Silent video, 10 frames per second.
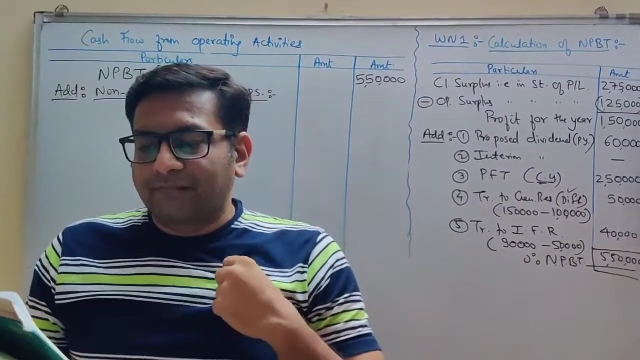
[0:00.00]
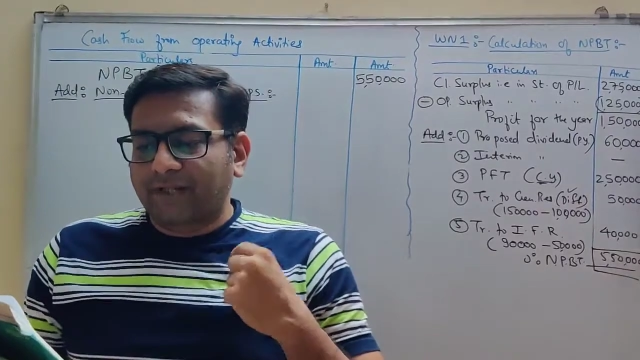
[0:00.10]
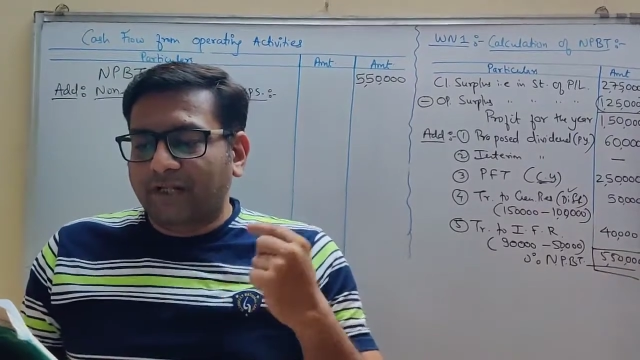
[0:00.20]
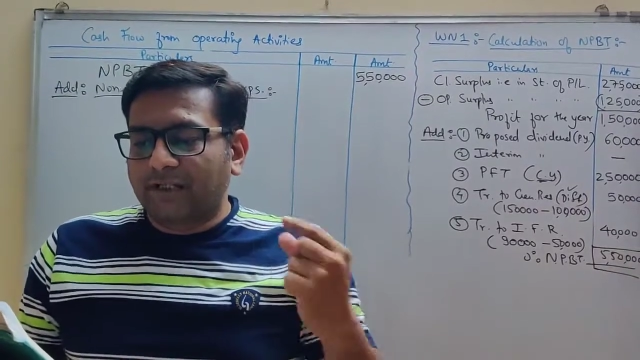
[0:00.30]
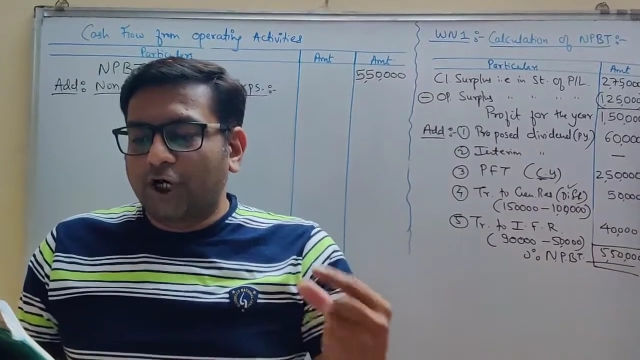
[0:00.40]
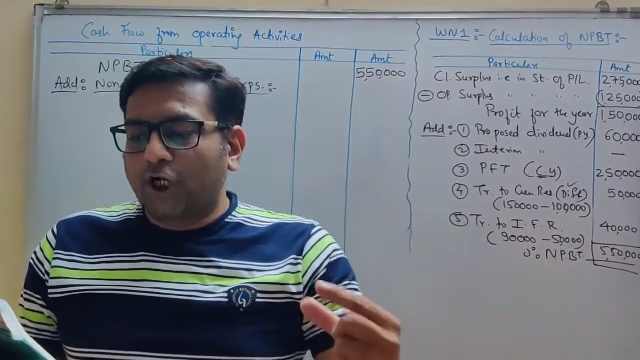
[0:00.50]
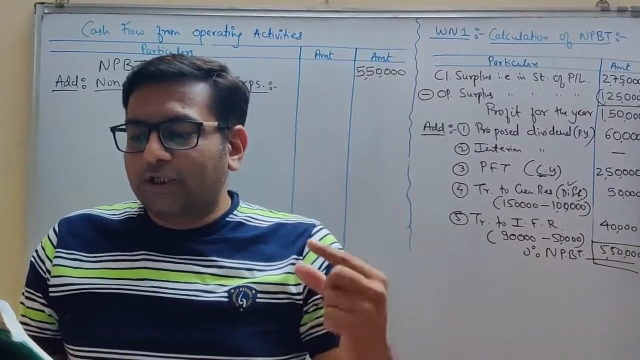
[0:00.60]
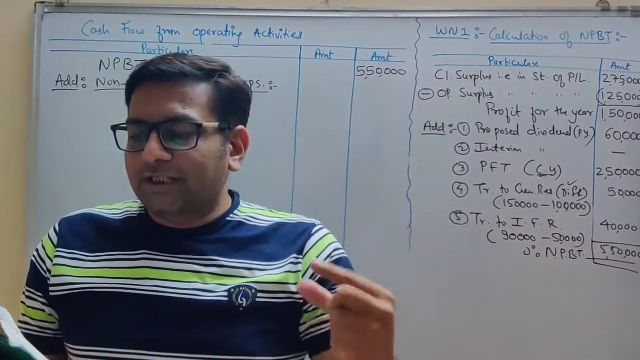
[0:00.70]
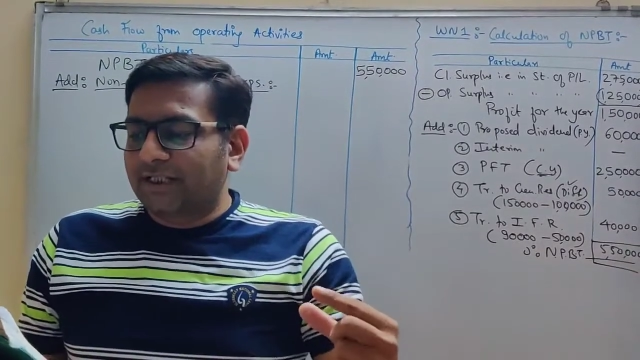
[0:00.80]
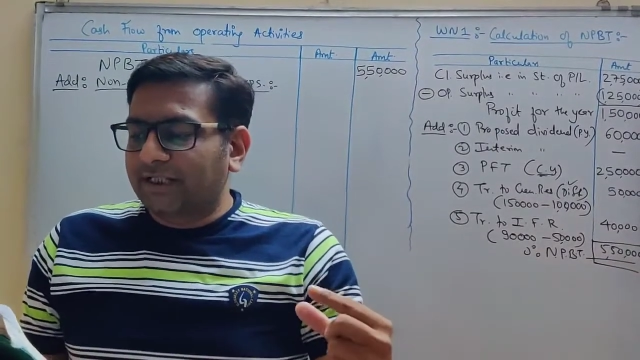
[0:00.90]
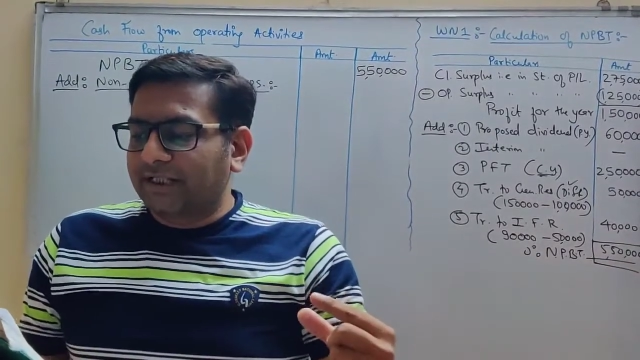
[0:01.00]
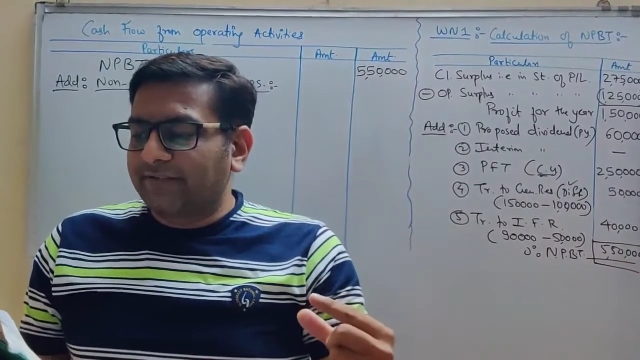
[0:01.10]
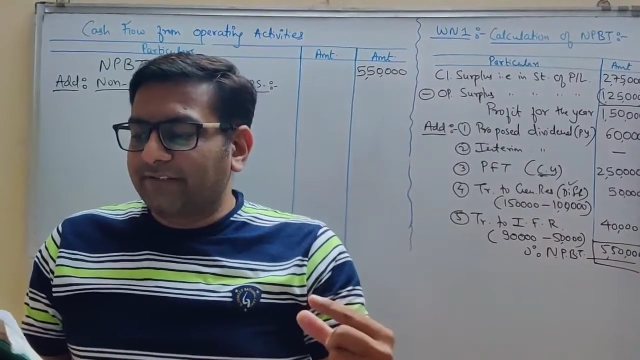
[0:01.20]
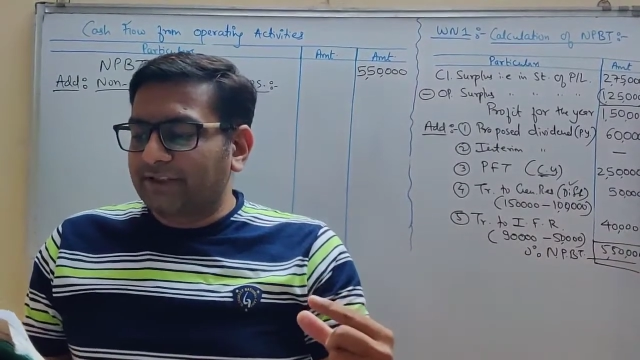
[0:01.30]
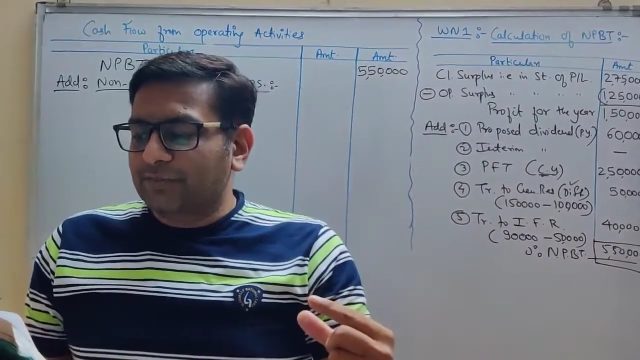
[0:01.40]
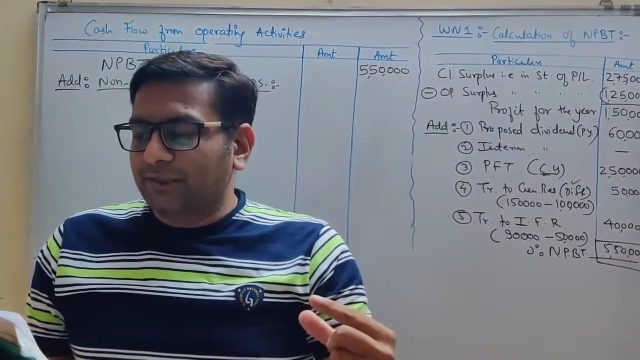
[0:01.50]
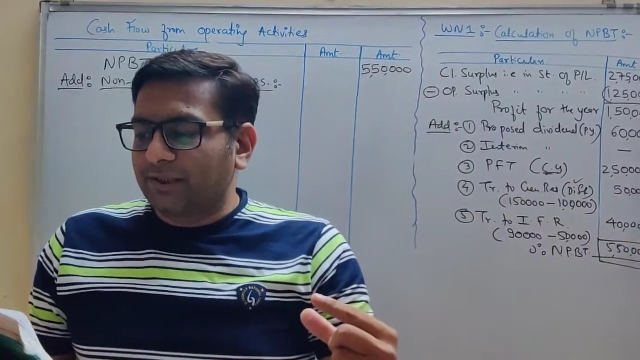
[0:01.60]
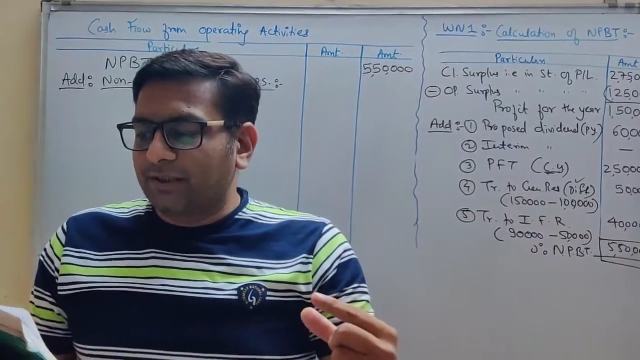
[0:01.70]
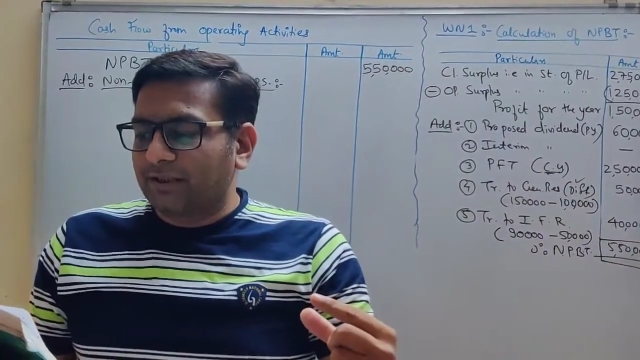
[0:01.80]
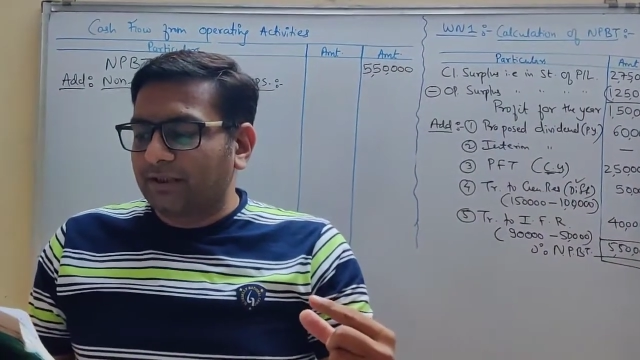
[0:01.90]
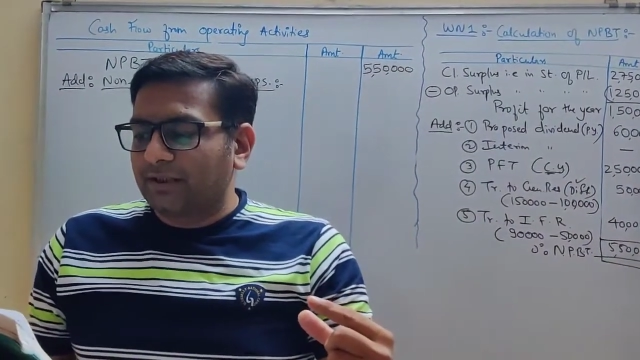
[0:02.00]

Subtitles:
Non-current investment.